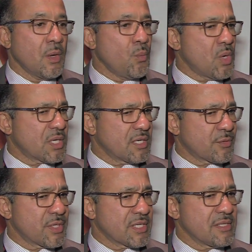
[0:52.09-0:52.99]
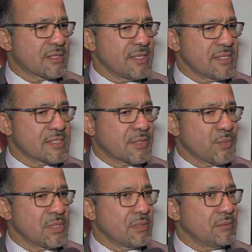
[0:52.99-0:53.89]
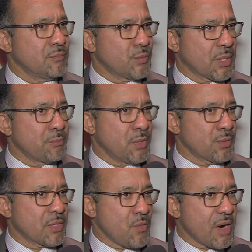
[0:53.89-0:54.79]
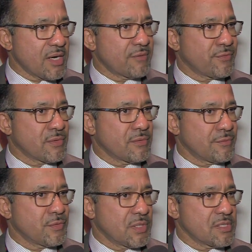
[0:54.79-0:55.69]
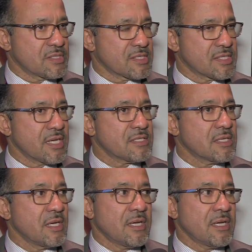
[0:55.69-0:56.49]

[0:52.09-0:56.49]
What are the critical things that will be required for their success?